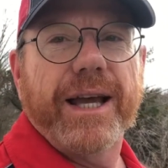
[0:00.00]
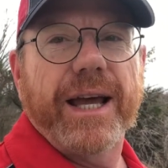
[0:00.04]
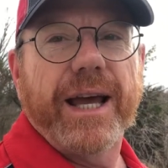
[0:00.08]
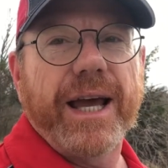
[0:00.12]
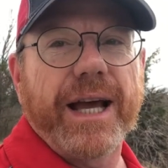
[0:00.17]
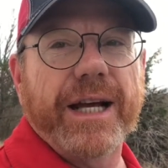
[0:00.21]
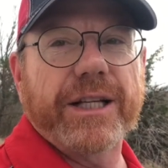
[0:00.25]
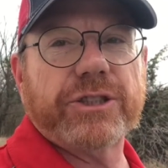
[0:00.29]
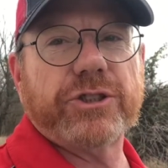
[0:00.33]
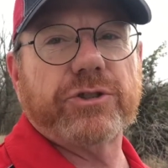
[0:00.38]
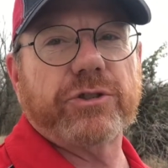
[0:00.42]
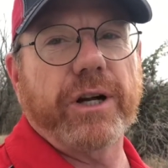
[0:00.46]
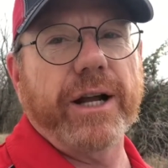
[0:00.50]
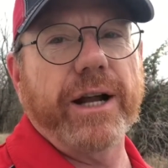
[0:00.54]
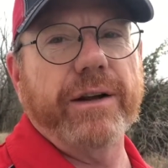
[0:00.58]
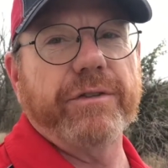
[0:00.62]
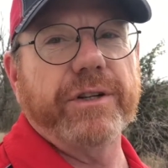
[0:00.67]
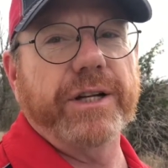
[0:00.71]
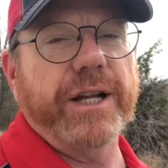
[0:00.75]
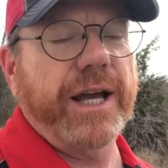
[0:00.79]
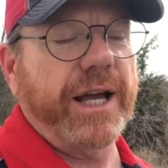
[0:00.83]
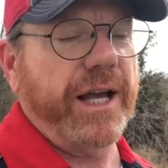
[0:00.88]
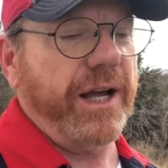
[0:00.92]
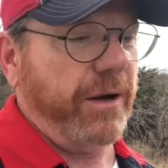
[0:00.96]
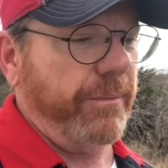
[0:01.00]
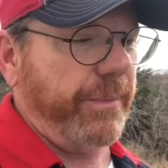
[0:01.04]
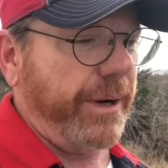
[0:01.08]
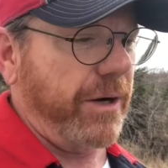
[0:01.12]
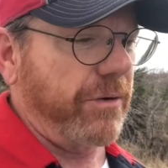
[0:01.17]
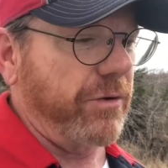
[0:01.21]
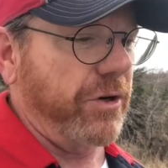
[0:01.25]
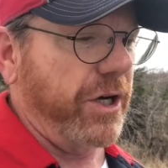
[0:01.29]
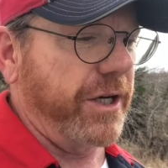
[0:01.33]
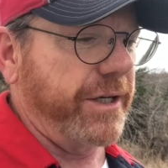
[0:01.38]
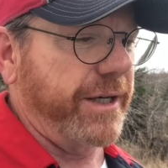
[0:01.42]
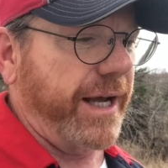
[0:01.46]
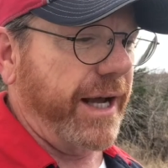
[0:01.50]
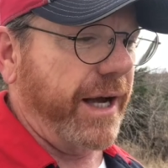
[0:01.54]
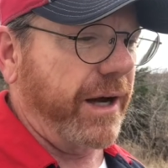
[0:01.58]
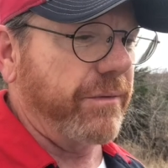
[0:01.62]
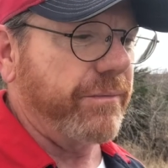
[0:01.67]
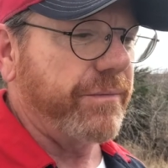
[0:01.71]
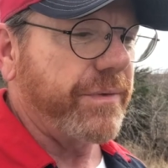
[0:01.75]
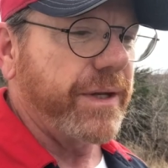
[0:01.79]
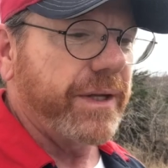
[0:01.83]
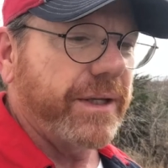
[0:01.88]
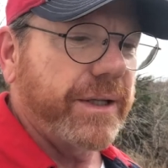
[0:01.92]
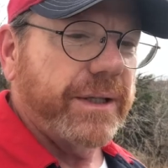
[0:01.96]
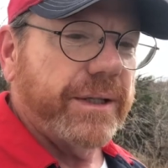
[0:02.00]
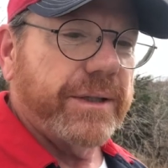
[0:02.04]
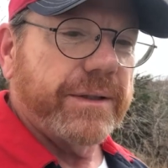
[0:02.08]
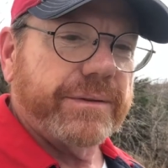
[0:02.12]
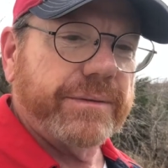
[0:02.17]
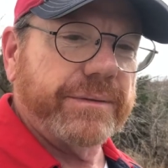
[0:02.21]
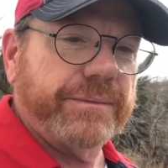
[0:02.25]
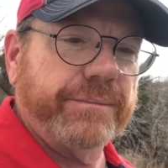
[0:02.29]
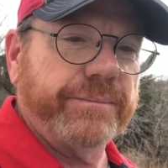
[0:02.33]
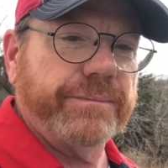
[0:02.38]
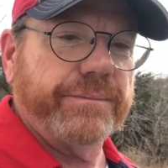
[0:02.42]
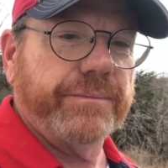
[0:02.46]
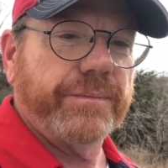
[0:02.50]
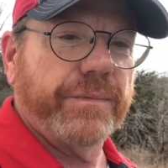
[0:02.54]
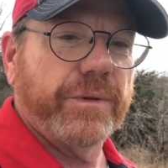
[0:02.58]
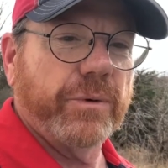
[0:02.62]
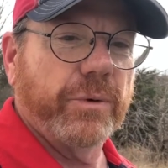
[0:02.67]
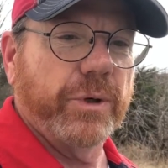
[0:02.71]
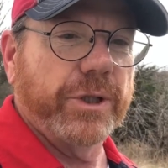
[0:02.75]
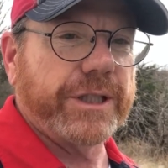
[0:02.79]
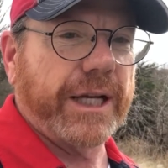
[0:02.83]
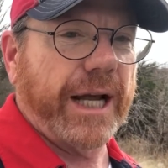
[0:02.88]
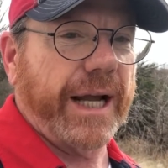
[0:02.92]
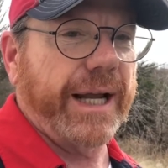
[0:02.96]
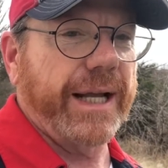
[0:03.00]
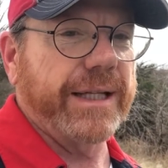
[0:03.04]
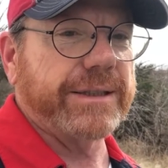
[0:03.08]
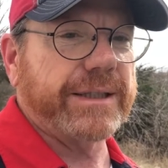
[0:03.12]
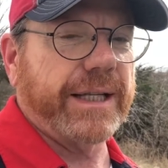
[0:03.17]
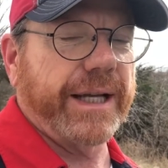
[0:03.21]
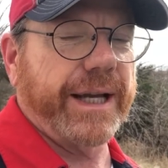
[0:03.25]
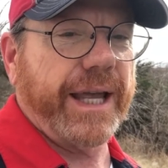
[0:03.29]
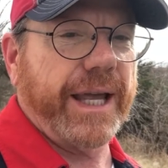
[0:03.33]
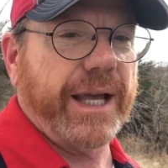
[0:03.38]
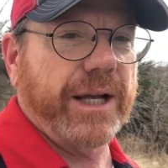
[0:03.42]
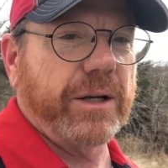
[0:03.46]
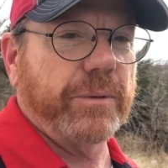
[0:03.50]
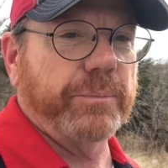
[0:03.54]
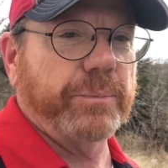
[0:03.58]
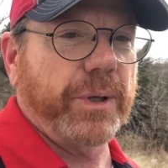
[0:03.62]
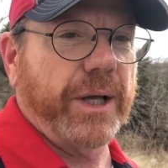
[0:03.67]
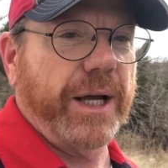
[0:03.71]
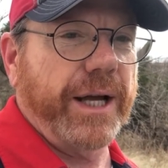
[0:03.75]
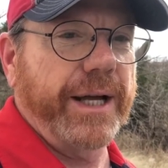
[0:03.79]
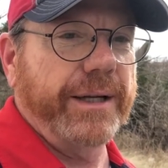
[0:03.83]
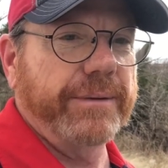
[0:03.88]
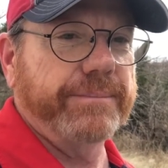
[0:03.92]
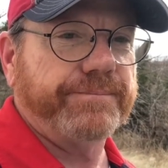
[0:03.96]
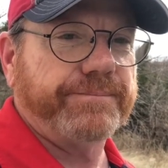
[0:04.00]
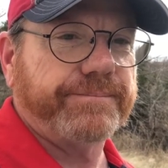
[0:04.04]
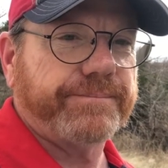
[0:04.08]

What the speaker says: extra every day on my run now, which I guess I can't complain.